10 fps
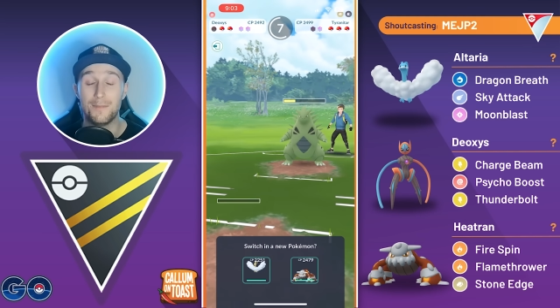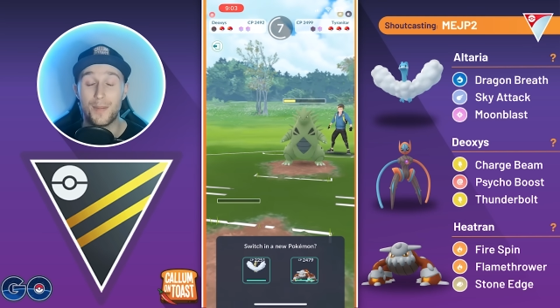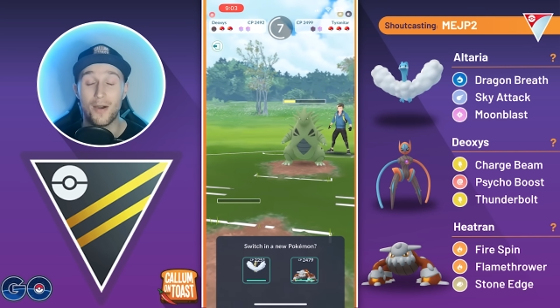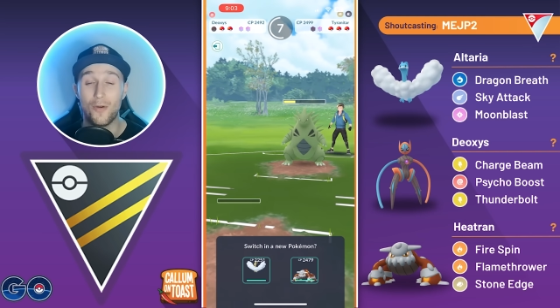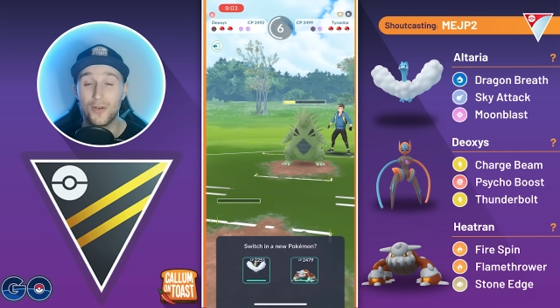
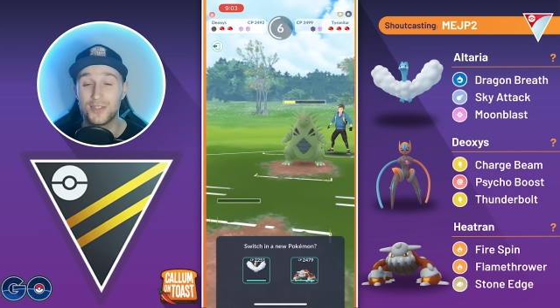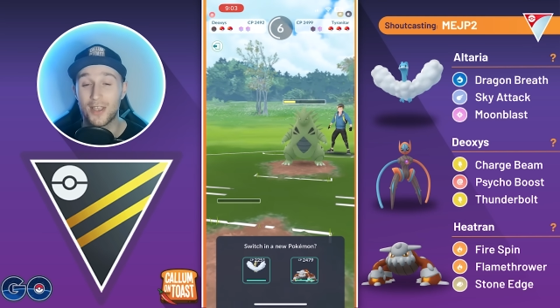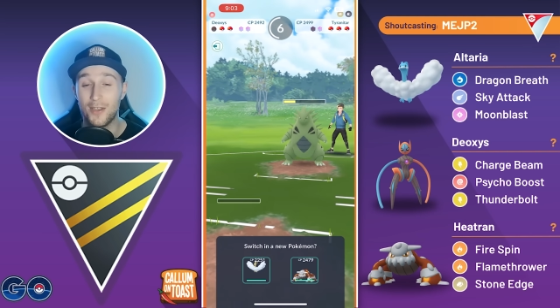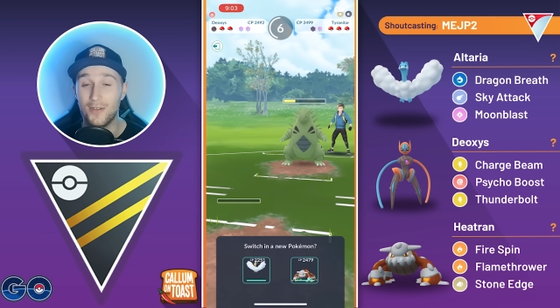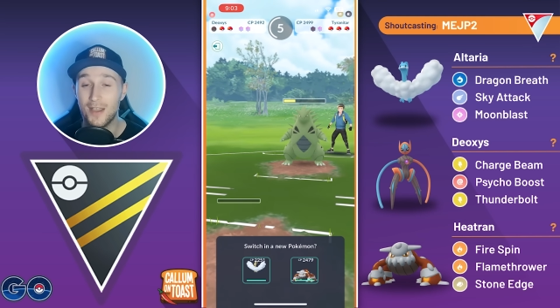But
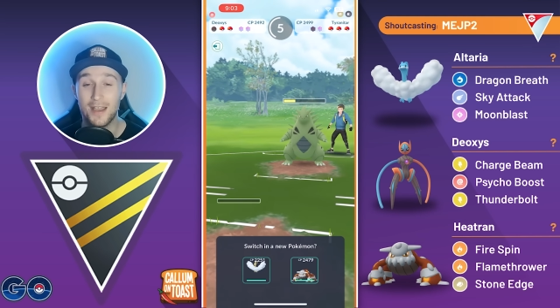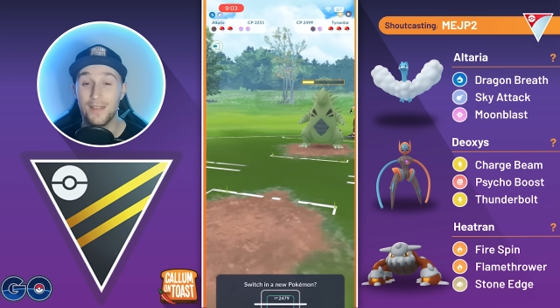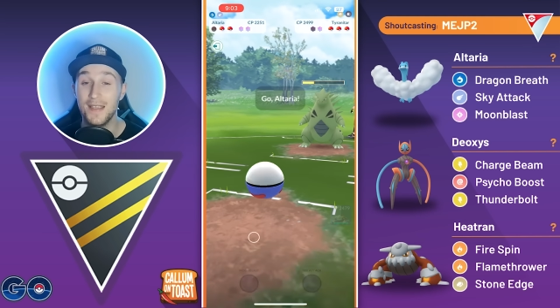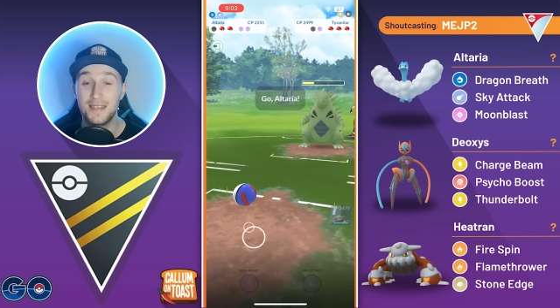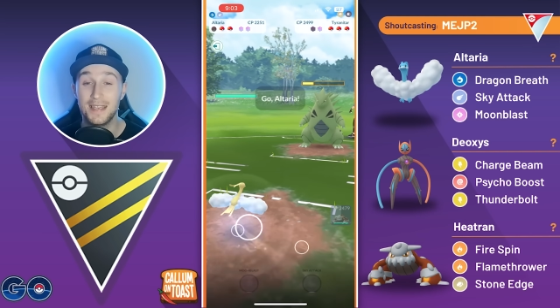also,
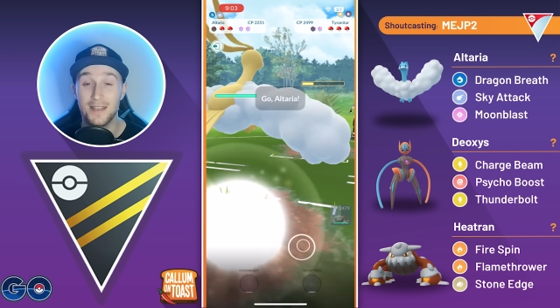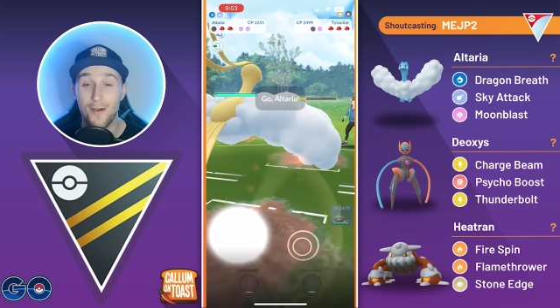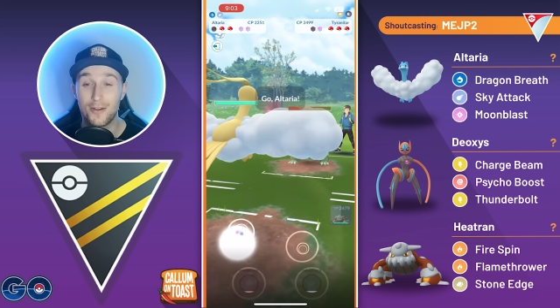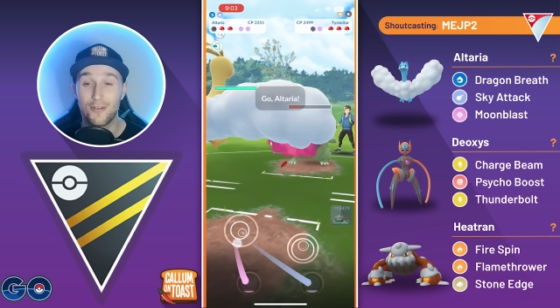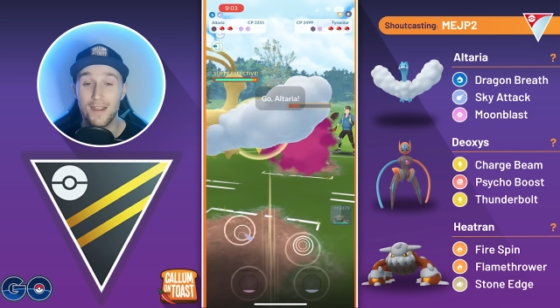this is
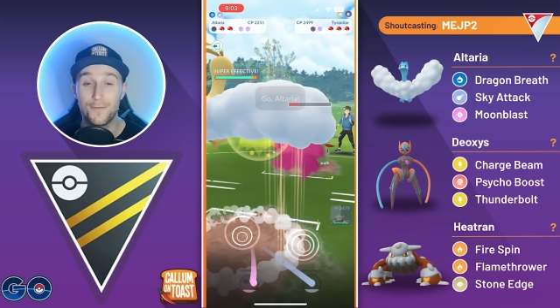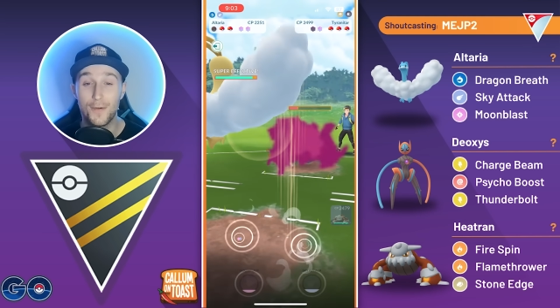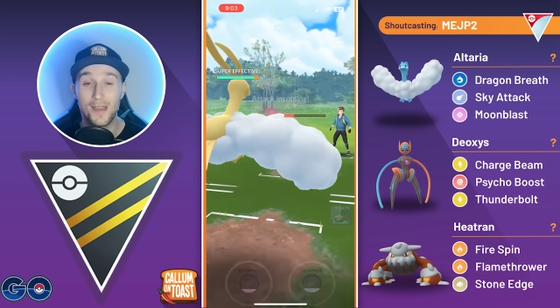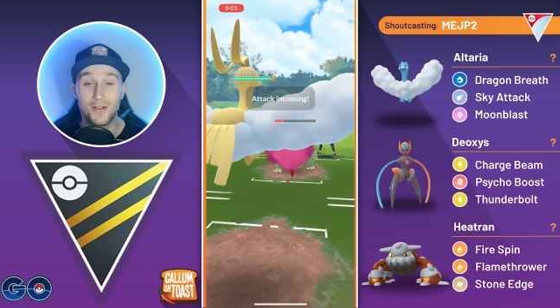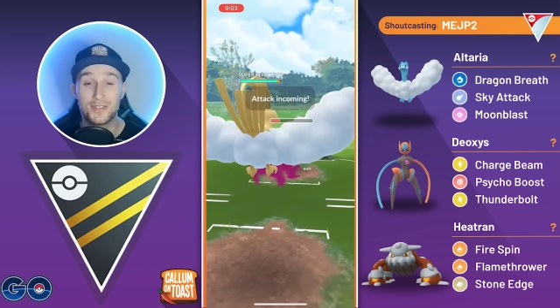not great for
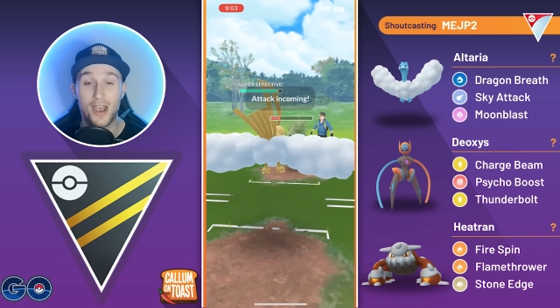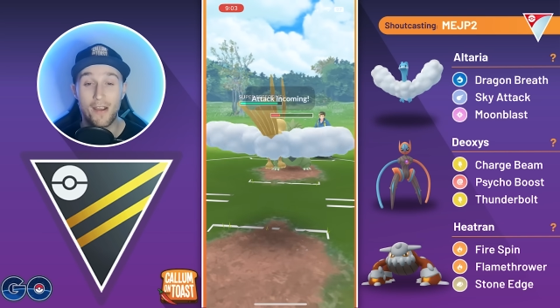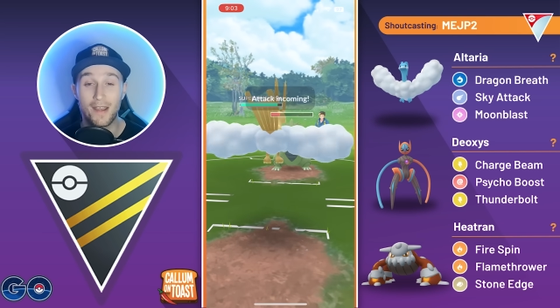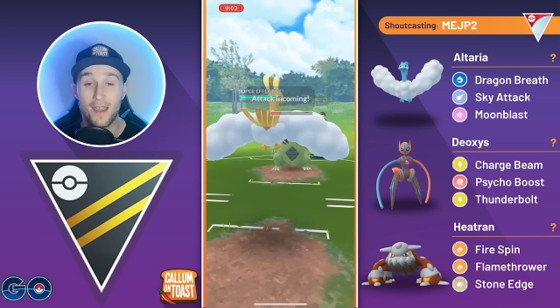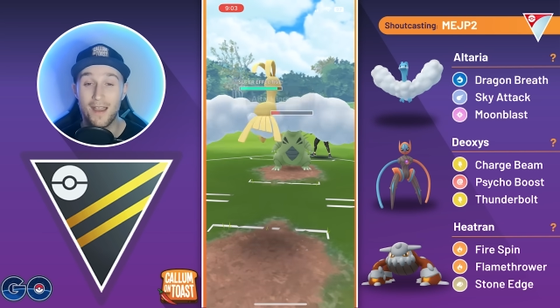the
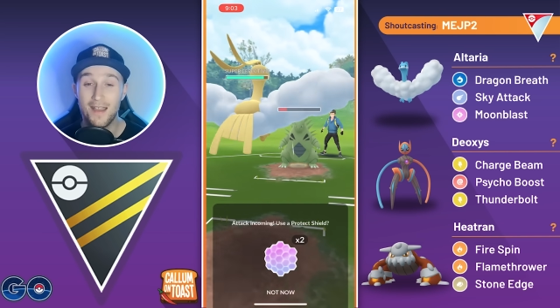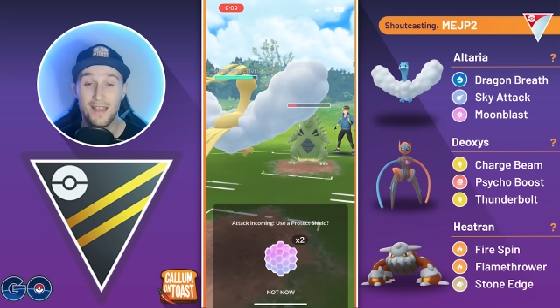Altaria.